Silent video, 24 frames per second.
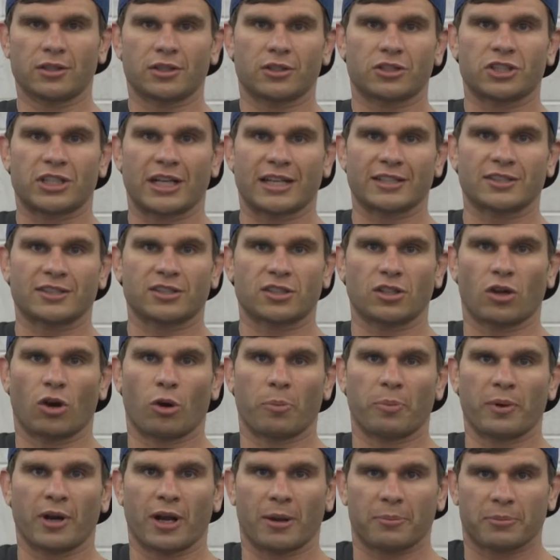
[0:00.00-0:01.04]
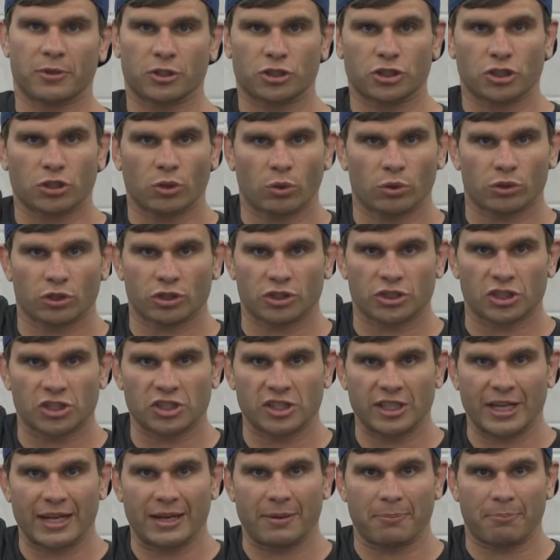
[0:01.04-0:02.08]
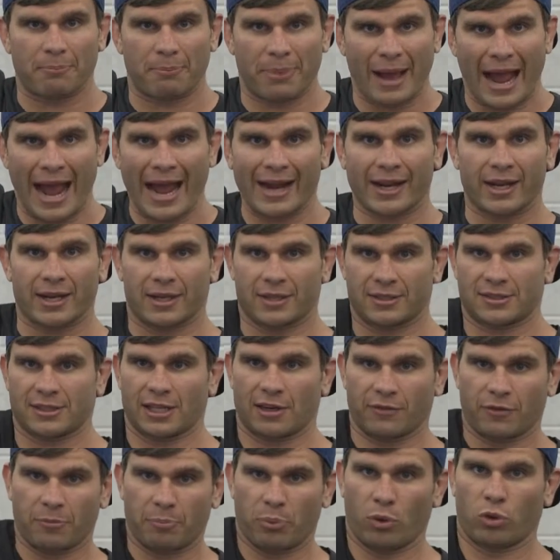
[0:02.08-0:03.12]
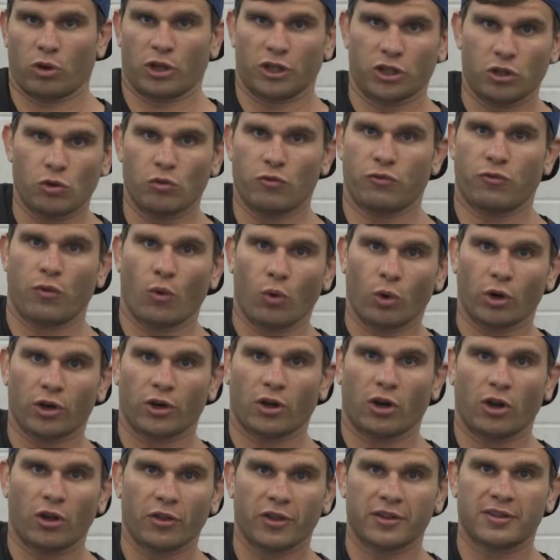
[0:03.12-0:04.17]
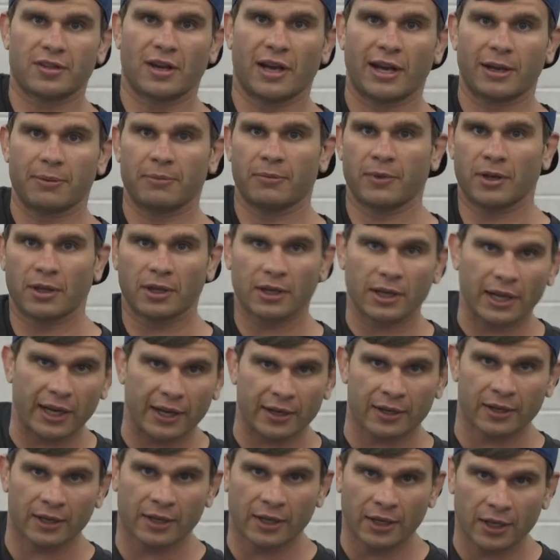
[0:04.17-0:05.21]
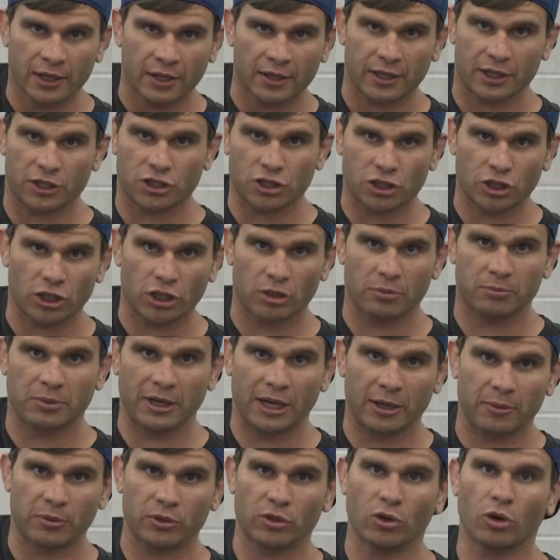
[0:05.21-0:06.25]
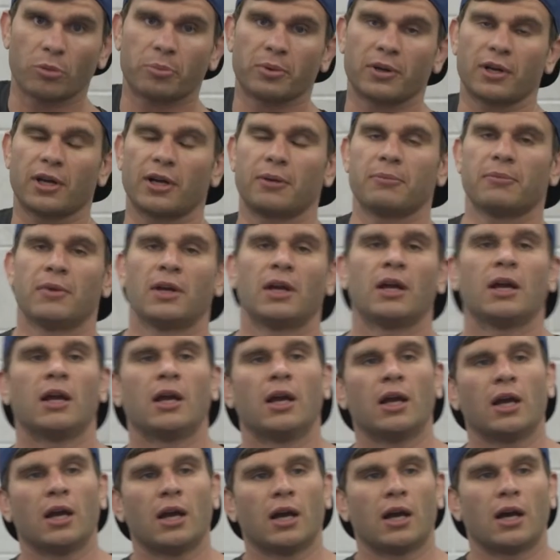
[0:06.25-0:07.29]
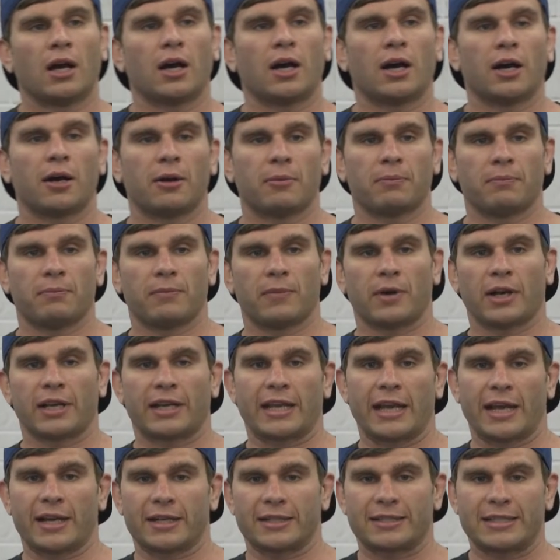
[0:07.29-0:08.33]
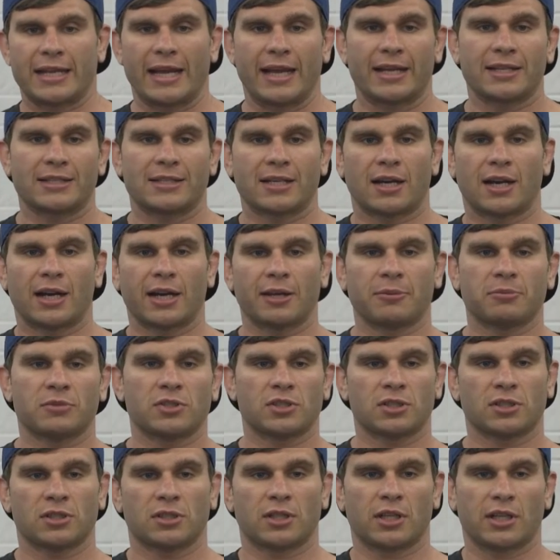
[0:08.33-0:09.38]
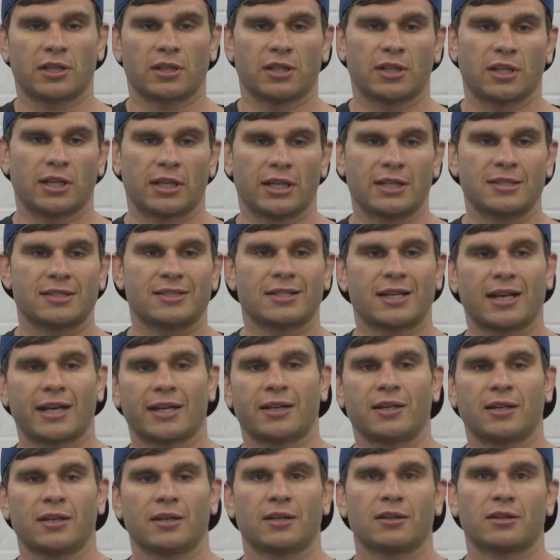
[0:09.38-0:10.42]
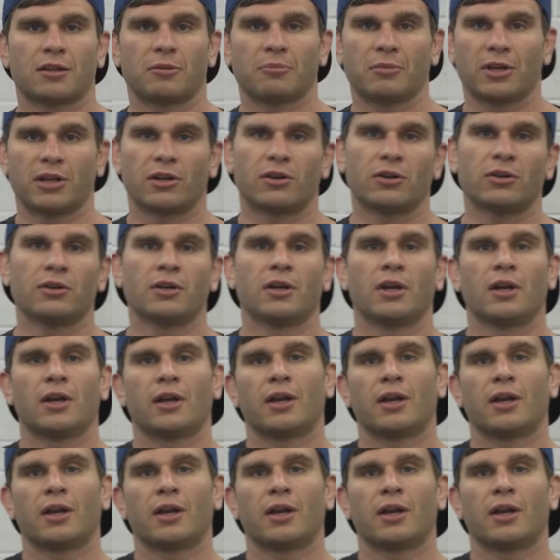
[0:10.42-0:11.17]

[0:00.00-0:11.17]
your chest to open up, your shoulders to sit back instead of pulling you forward all the time. Okay, it should be able to open up. Um, again, 10 times in the inside, the middle,